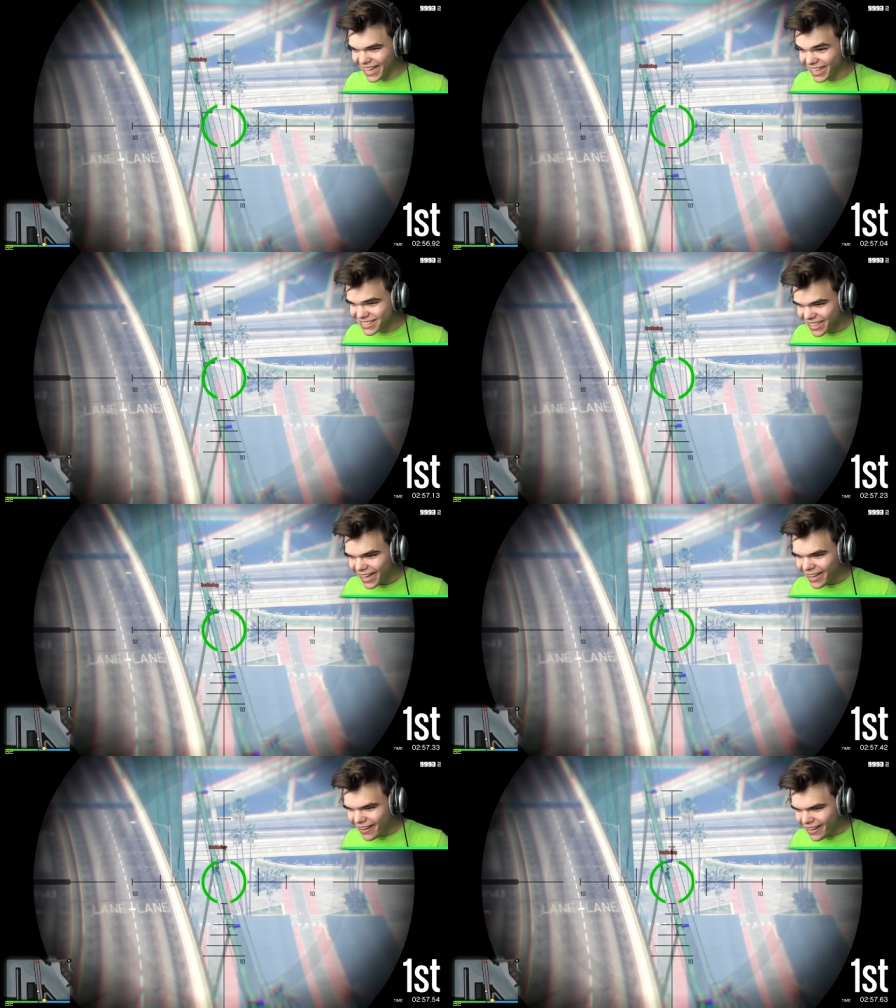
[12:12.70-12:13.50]
yes.
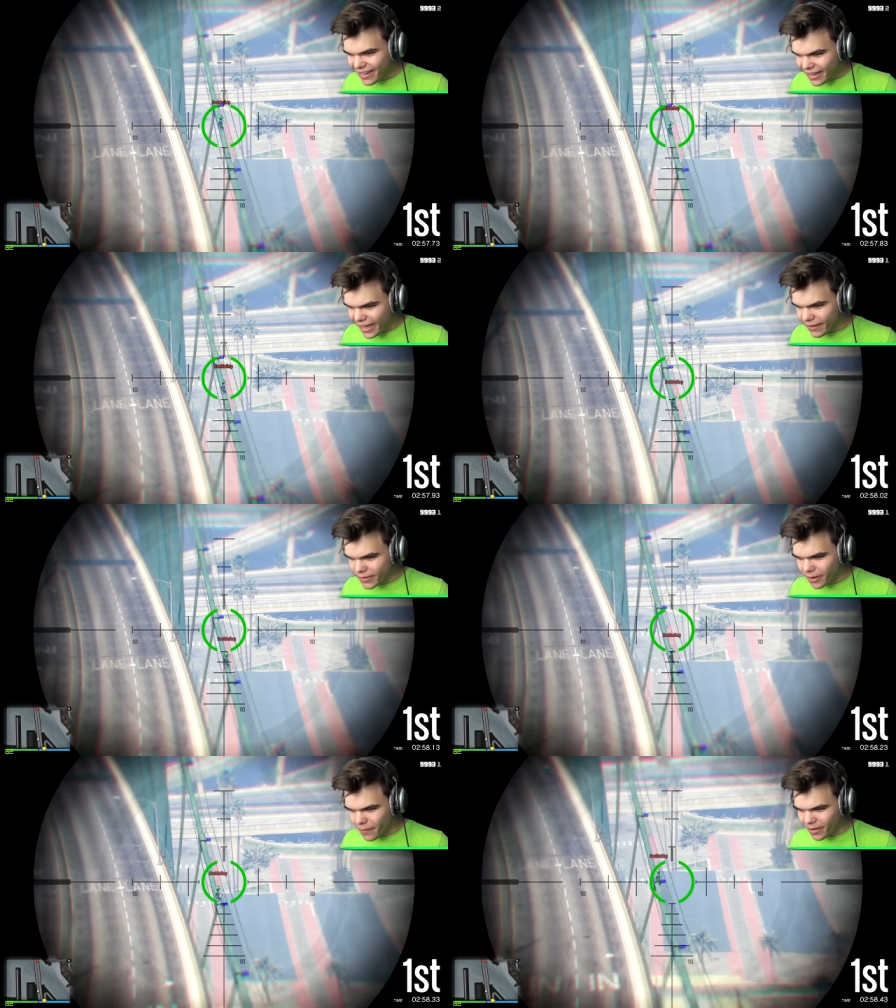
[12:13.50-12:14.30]
It, we
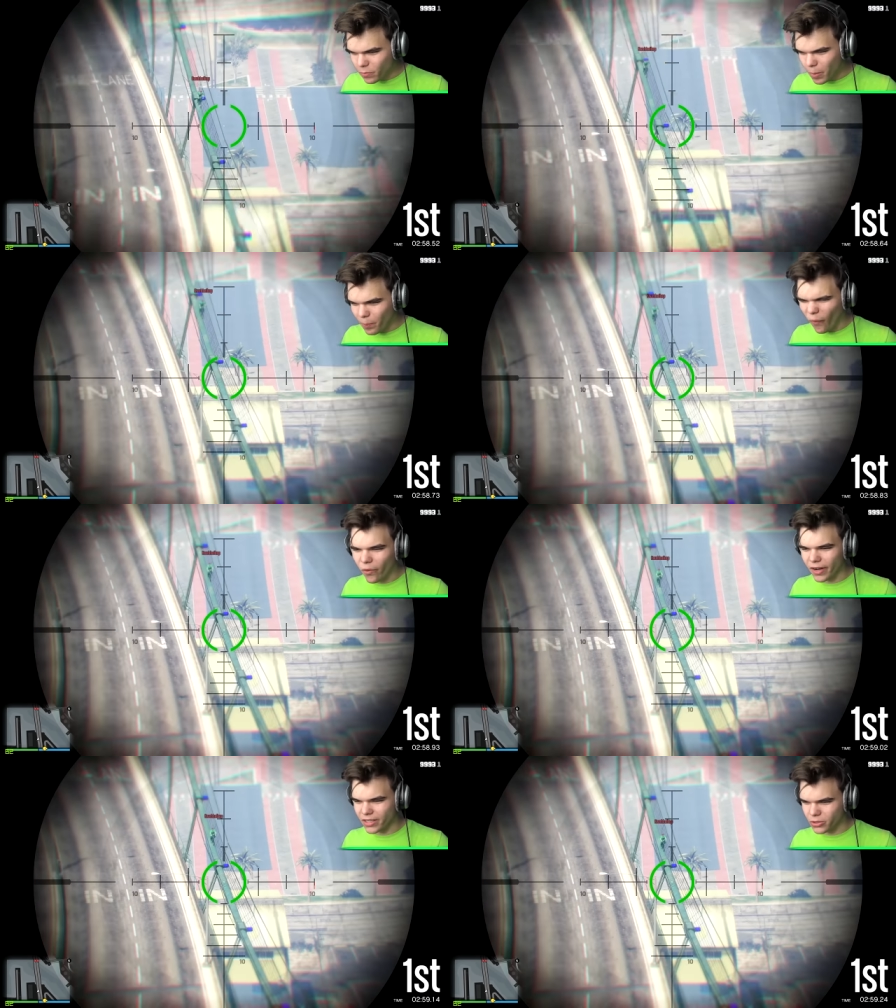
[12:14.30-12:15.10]
don't want it to be
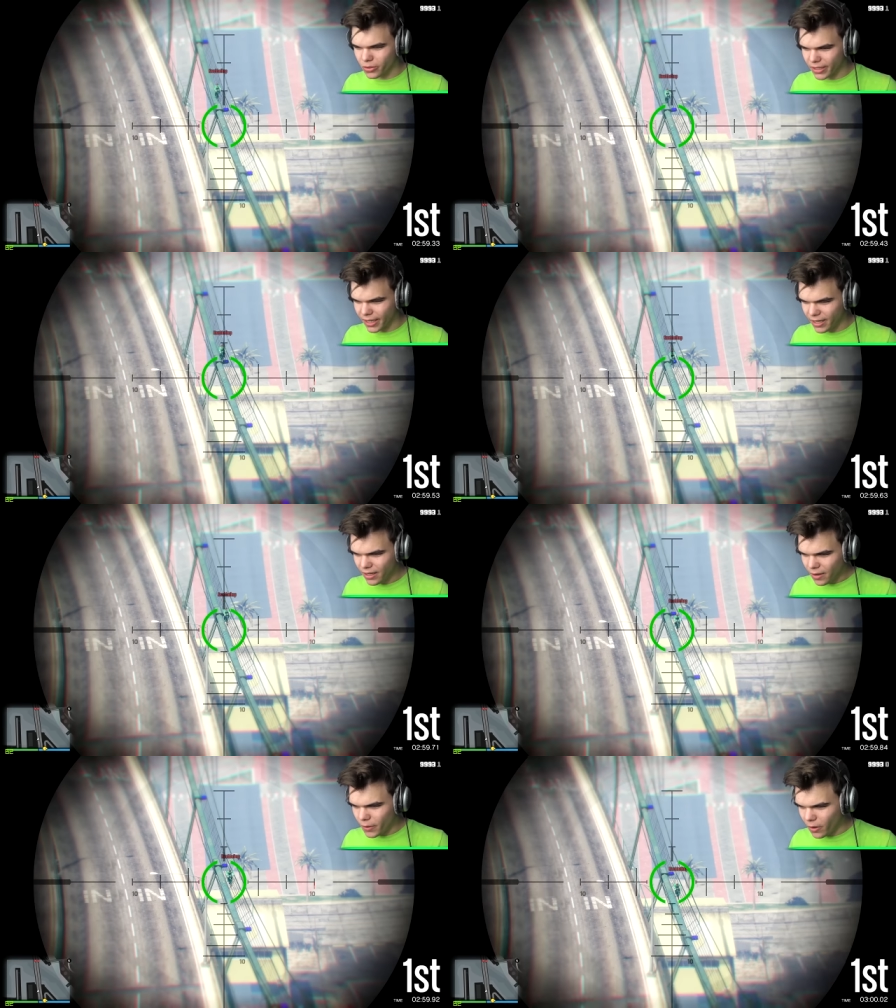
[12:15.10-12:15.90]
boring, don't- Jordi. No, we
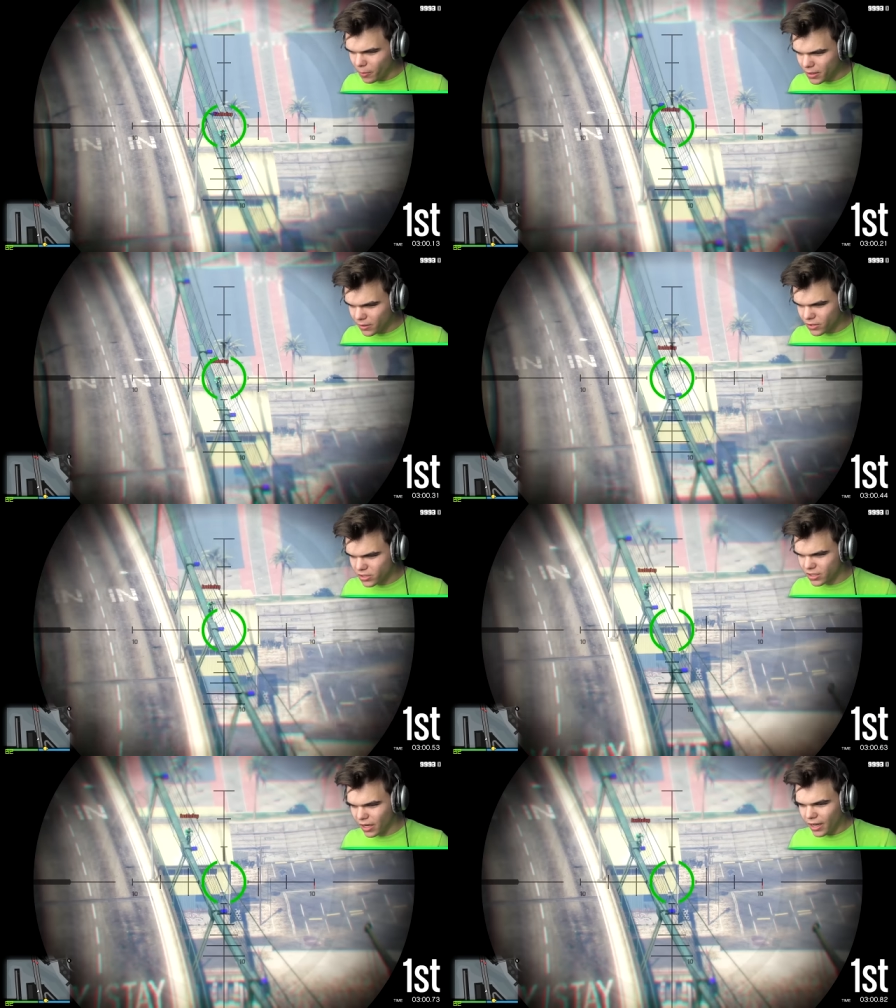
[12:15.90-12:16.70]
don't want it to be
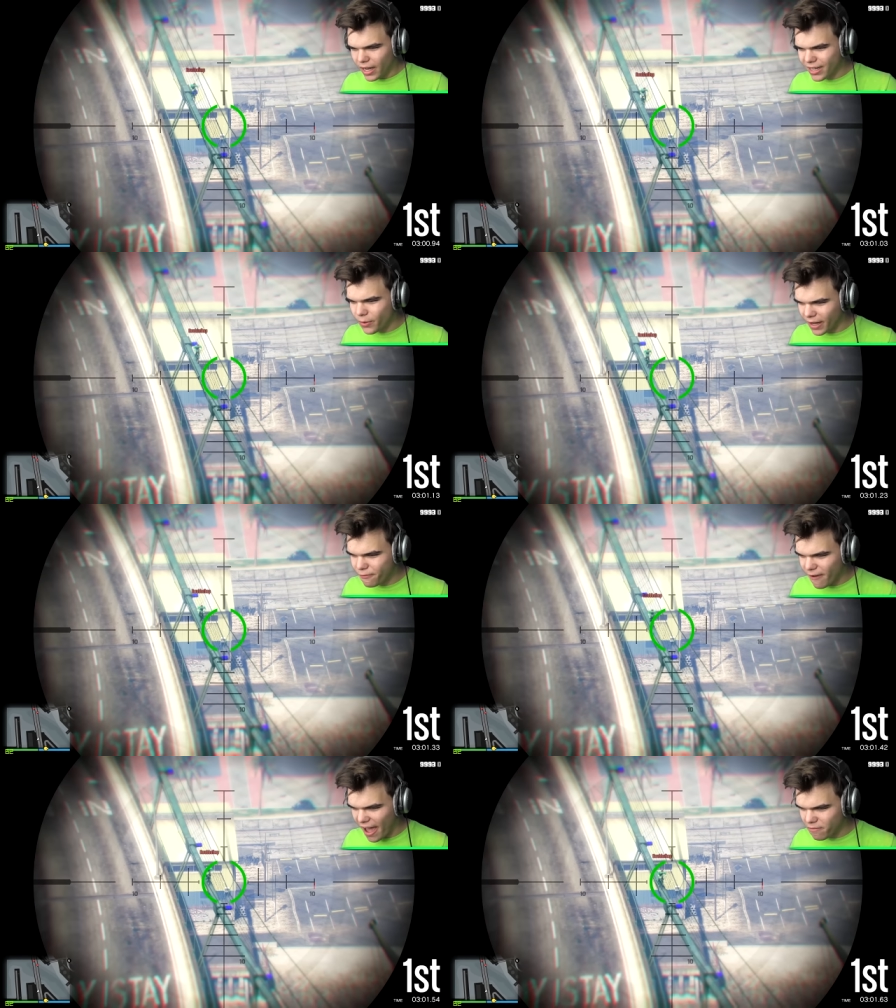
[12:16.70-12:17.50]
just a, a well, quick
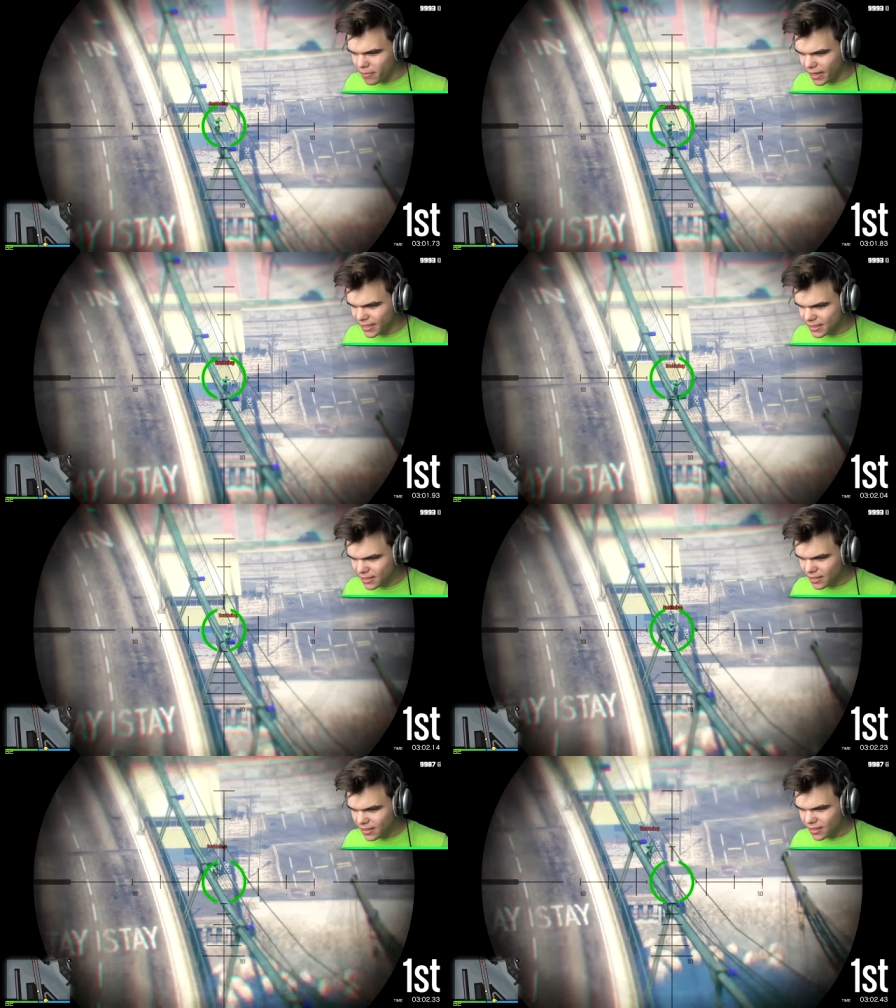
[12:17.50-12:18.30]
there's five no minutes. need
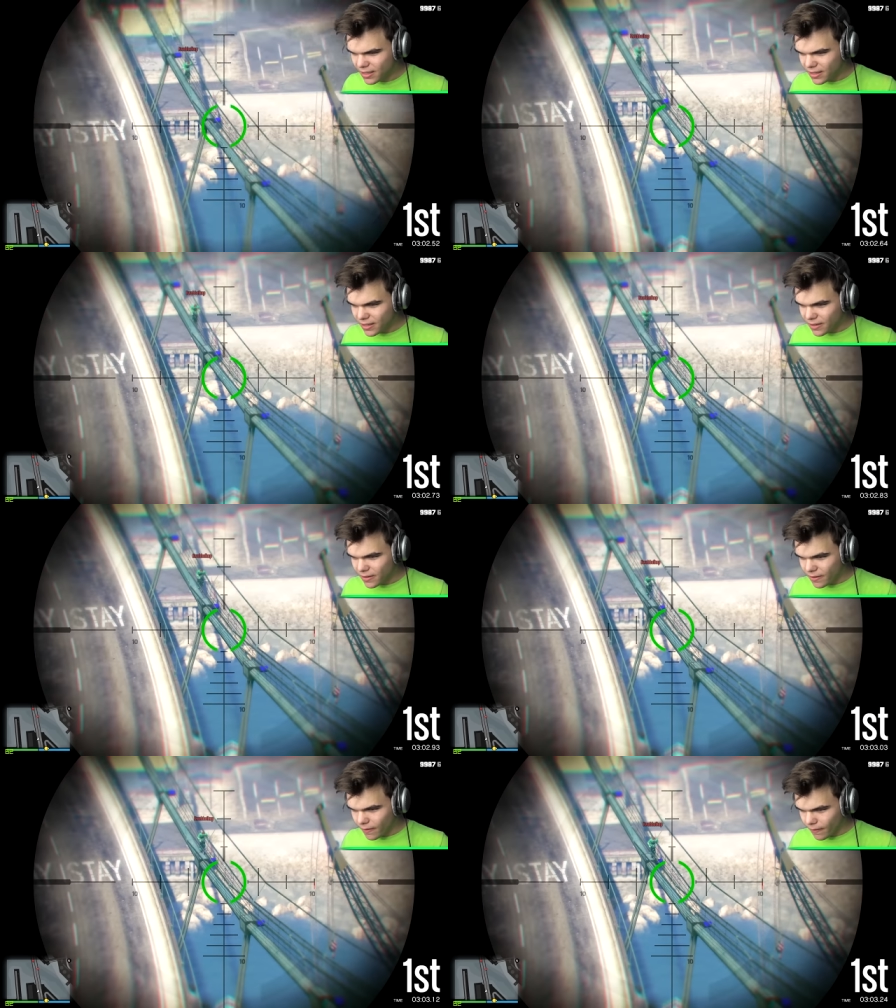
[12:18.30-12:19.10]
to shoot at
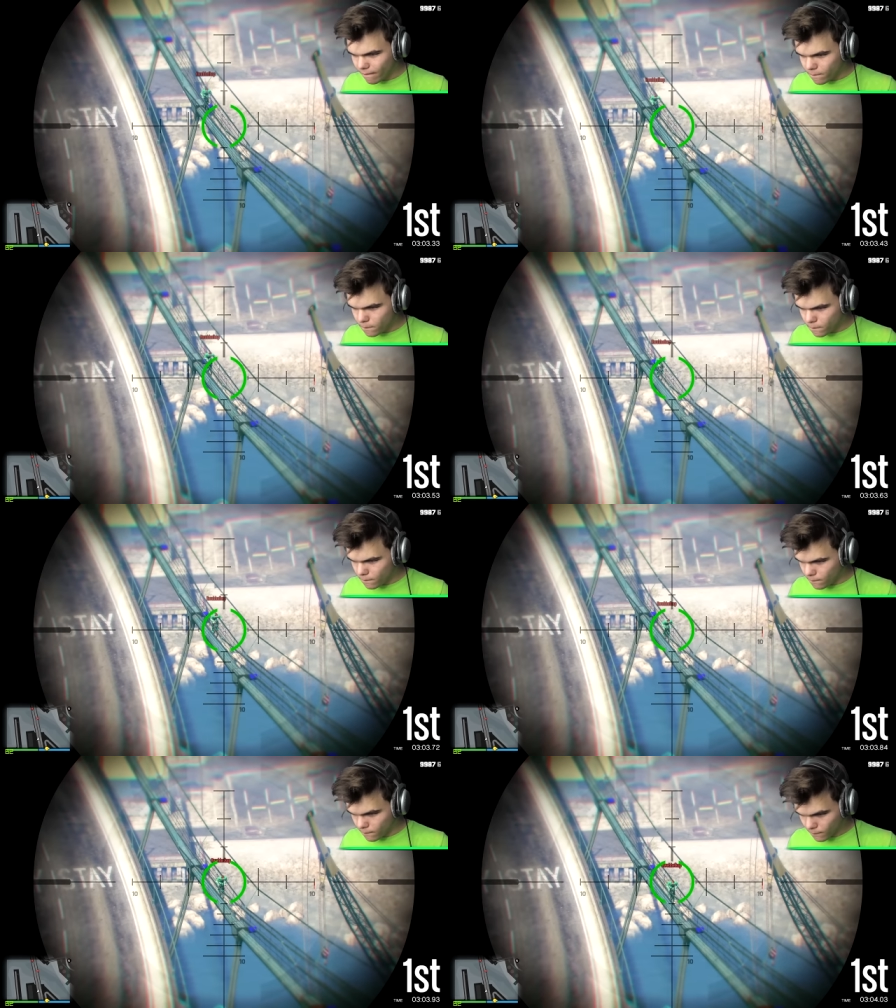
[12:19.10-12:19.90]
me with
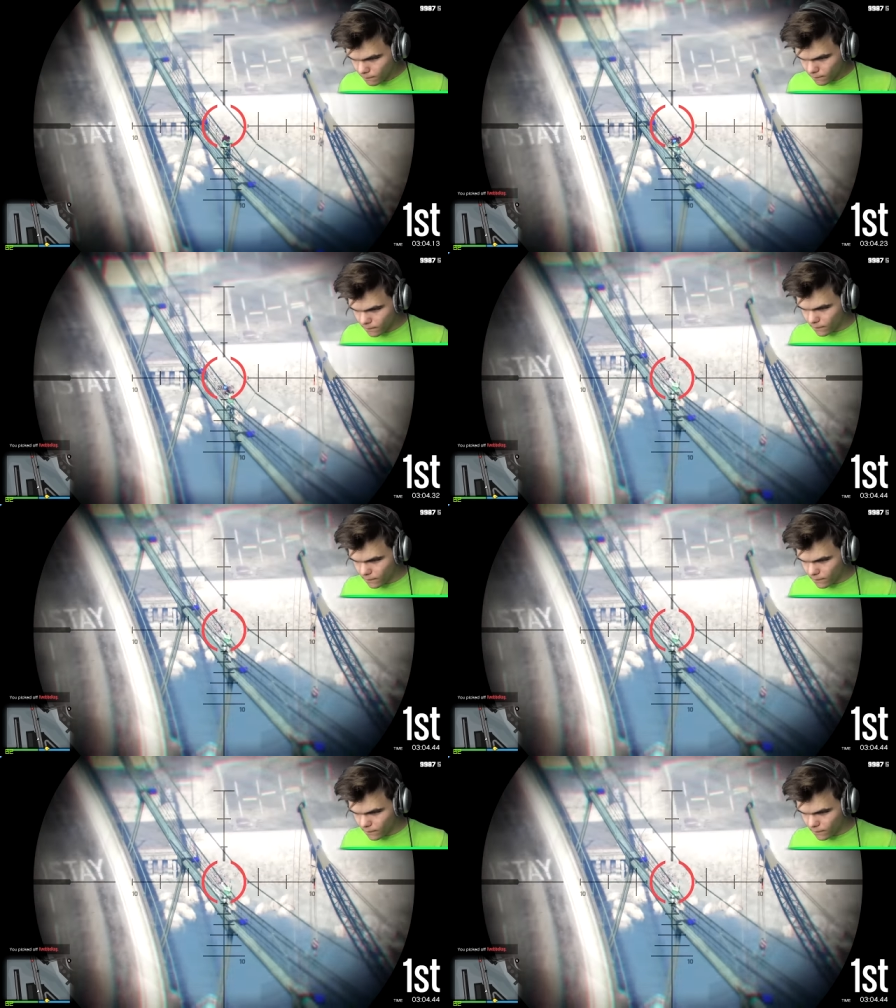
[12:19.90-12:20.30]
your sniper